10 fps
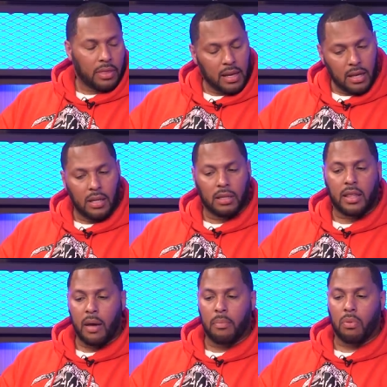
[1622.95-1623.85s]
they needed
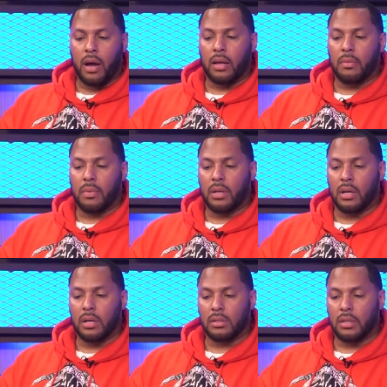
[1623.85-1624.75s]
that break
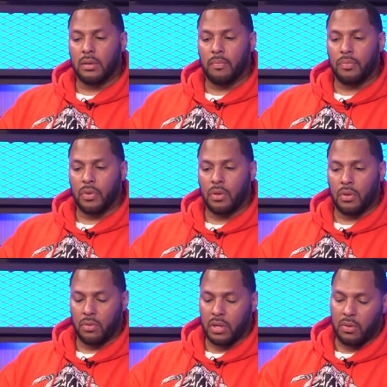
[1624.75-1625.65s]
because
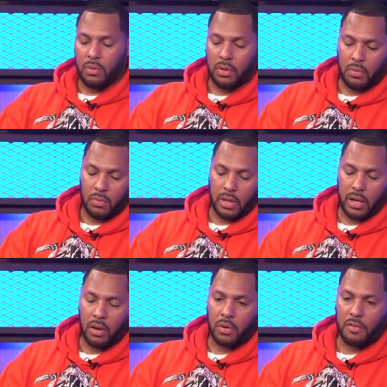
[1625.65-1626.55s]
you think when when
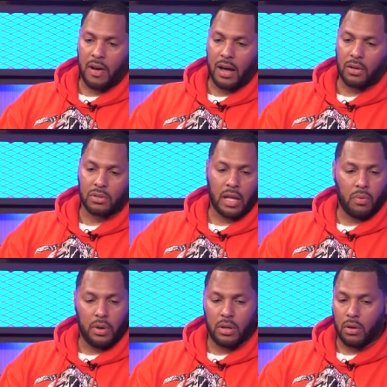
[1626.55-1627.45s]
they go to the finals, they
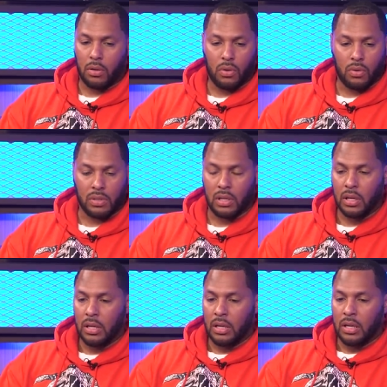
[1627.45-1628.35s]
win it or lose it,
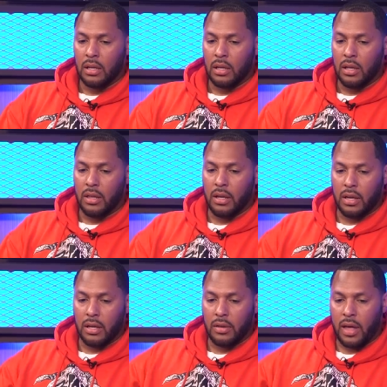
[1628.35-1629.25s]

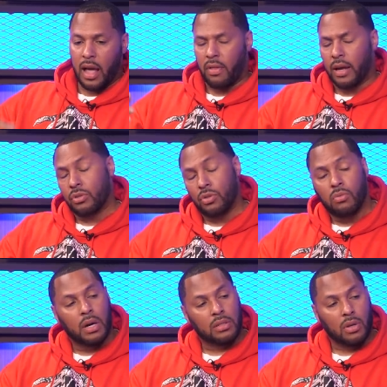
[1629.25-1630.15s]
then they have like
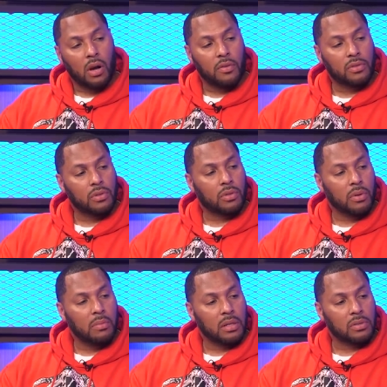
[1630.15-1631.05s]
two months off, two
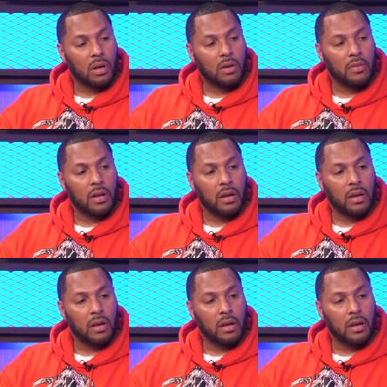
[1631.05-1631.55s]
three months off,